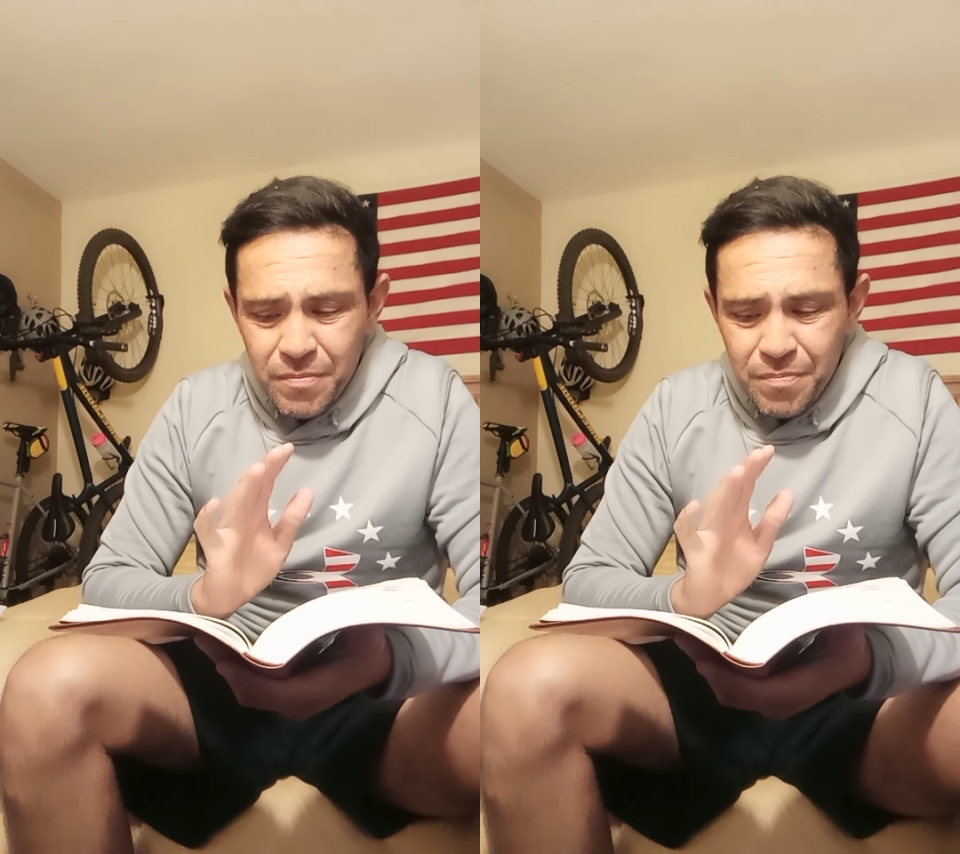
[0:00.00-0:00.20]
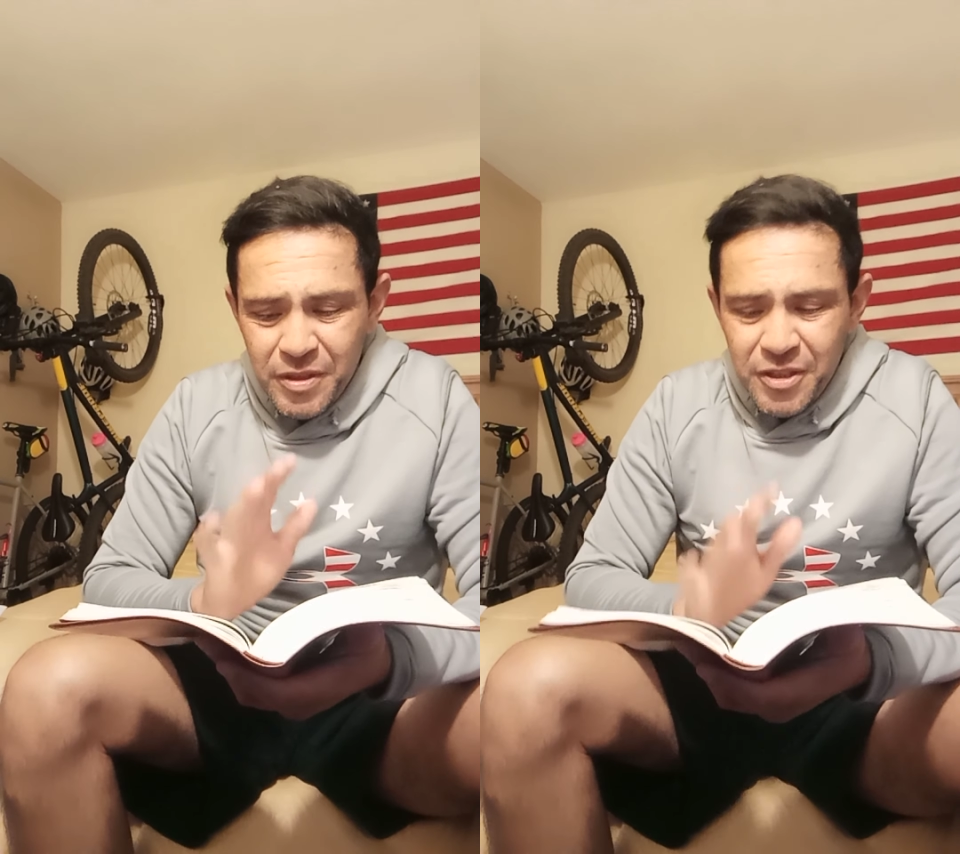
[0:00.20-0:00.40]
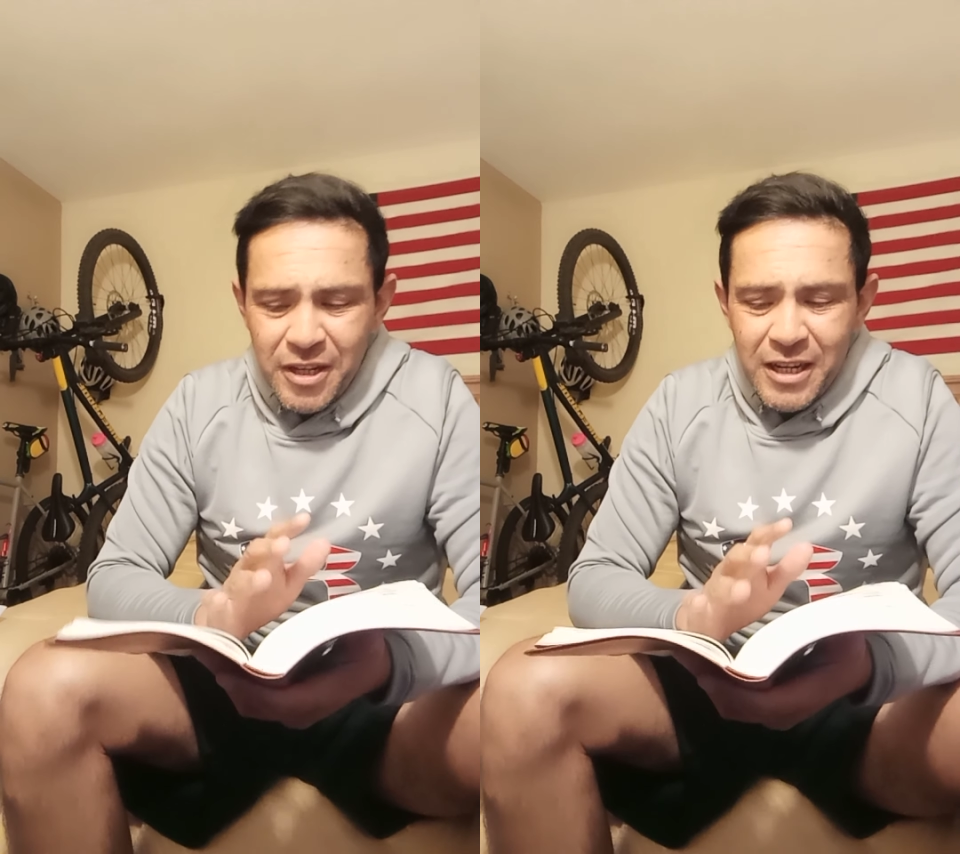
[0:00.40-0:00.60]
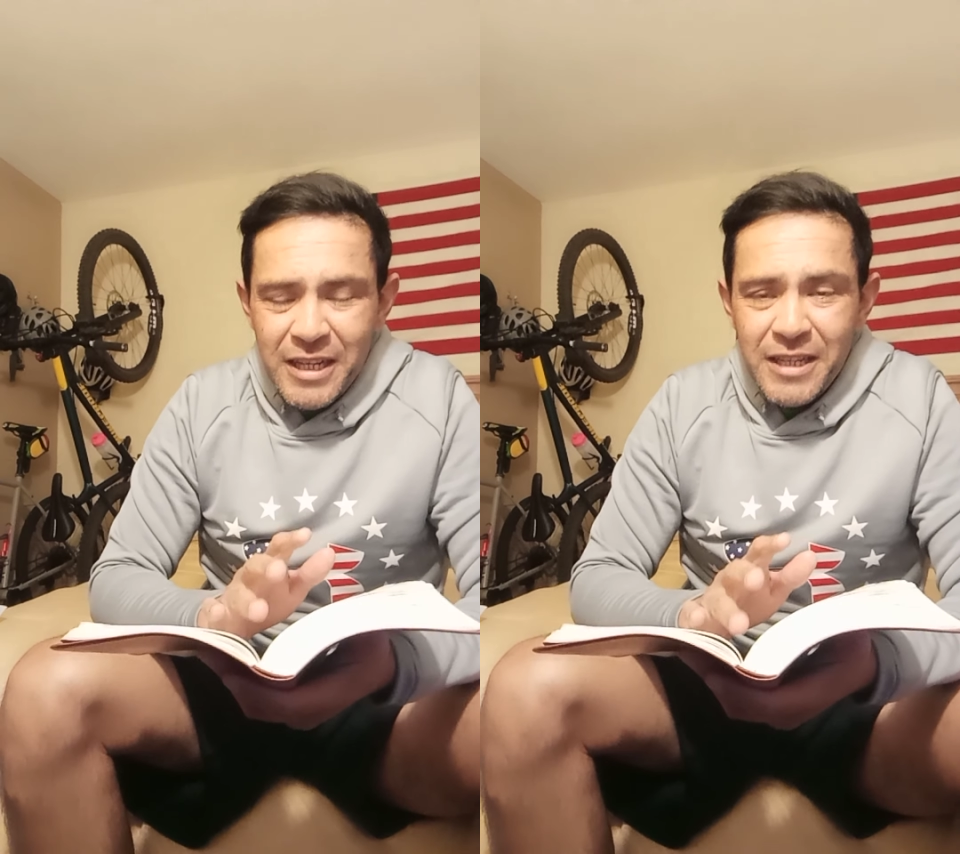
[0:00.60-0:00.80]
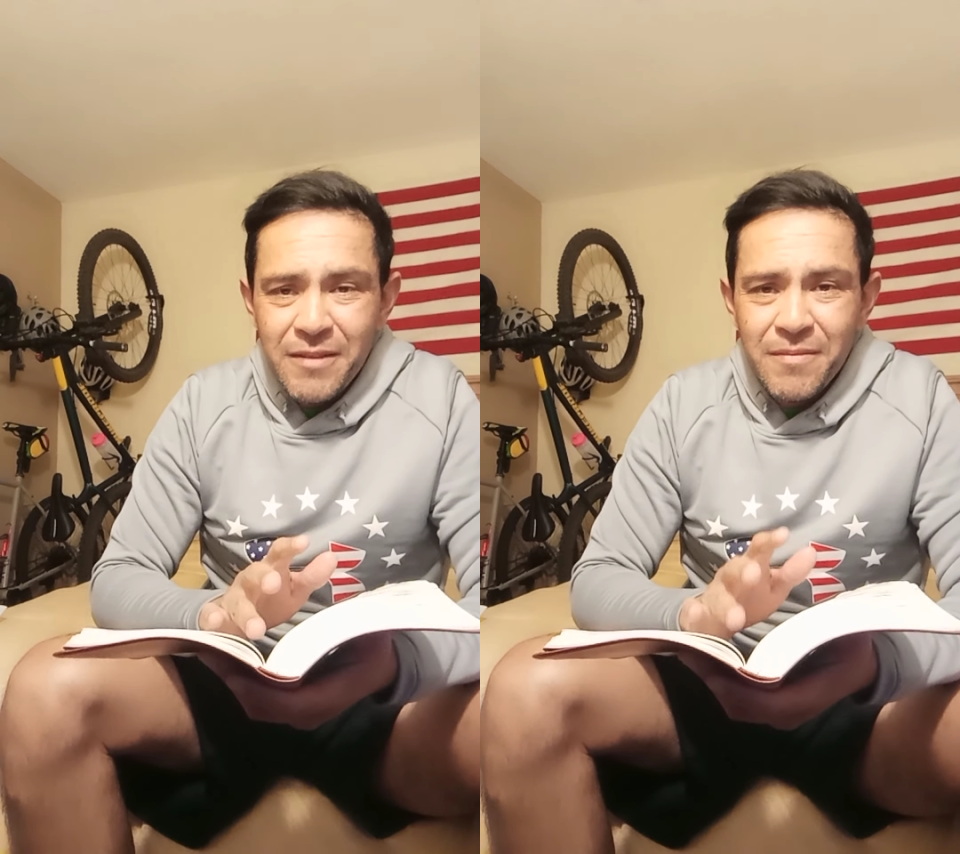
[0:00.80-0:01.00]

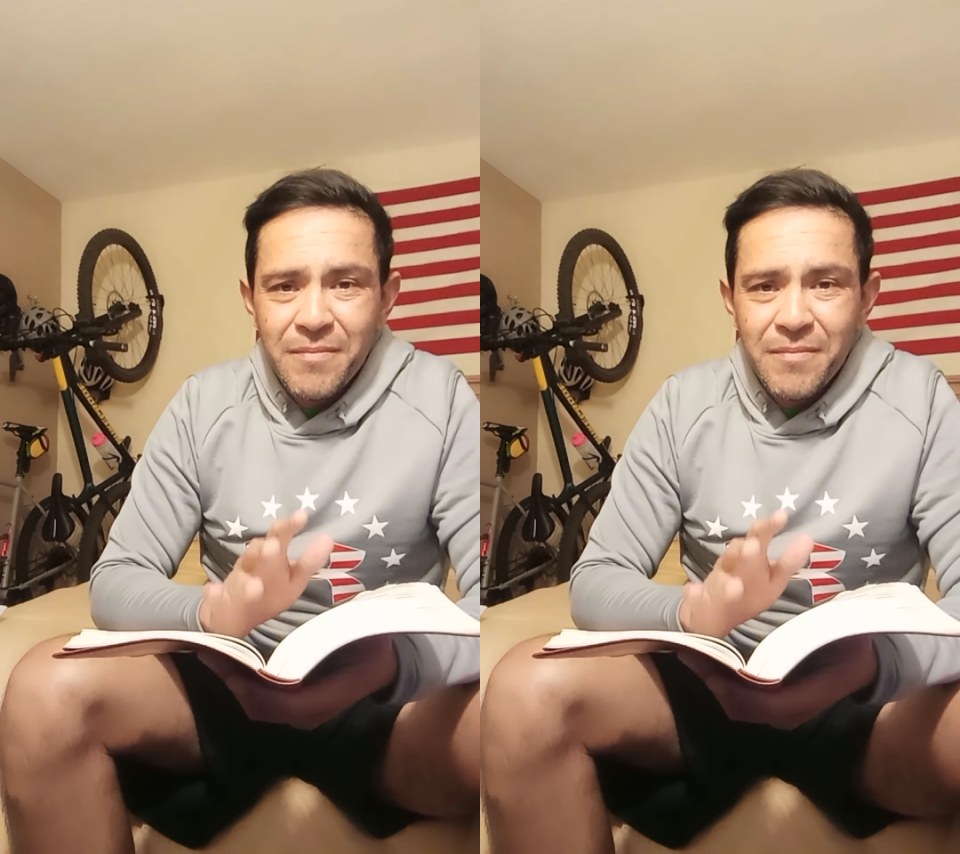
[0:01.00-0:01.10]
particularly